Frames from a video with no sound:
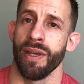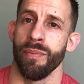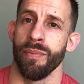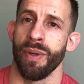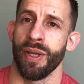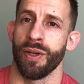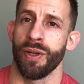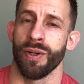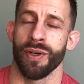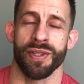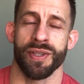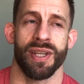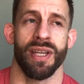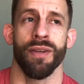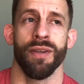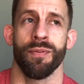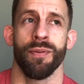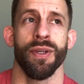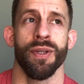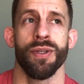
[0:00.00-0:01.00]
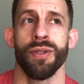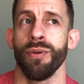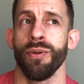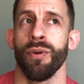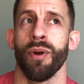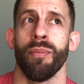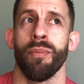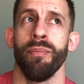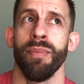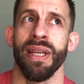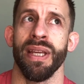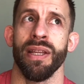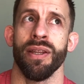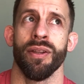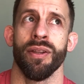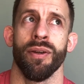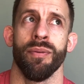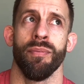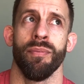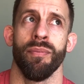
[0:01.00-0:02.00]
Because if we do not meet
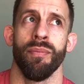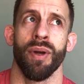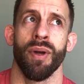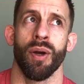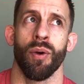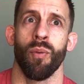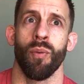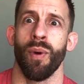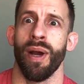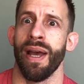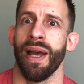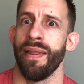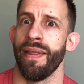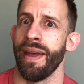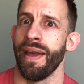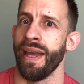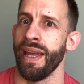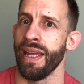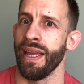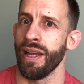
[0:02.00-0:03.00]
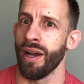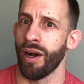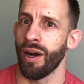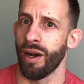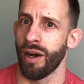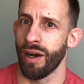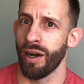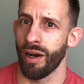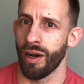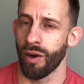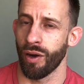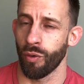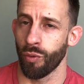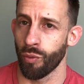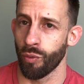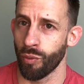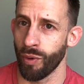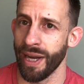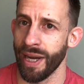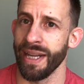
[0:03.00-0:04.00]
them where they are
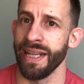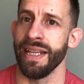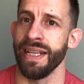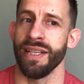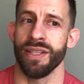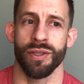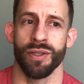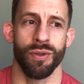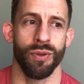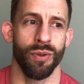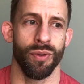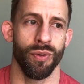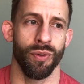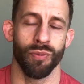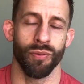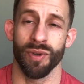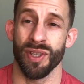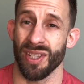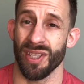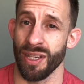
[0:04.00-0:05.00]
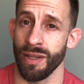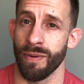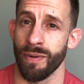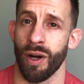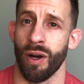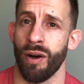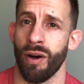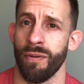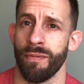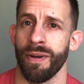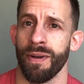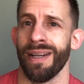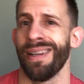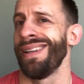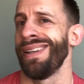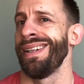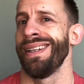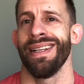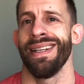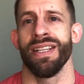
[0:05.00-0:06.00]
ready to receive our offer,
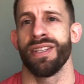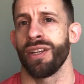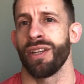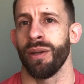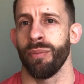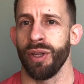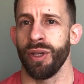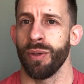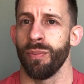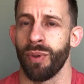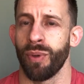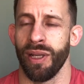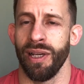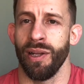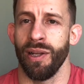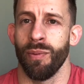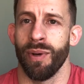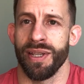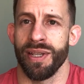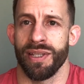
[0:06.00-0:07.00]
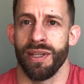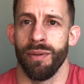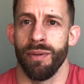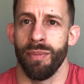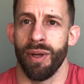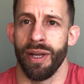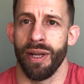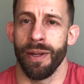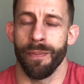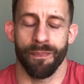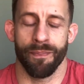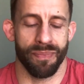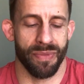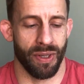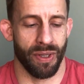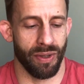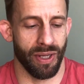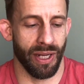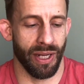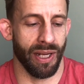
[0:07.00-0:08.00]
it's going to be completely wasted money.
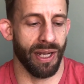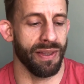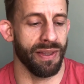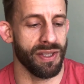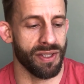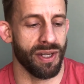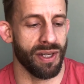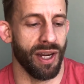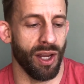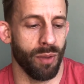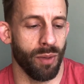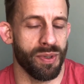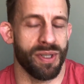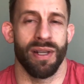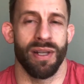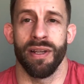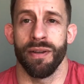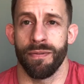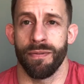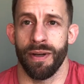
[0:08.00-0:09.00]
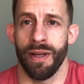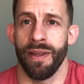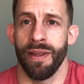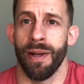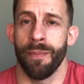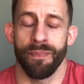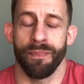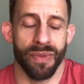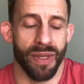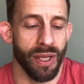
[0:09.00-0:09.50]
Okay, and this can help solidify that.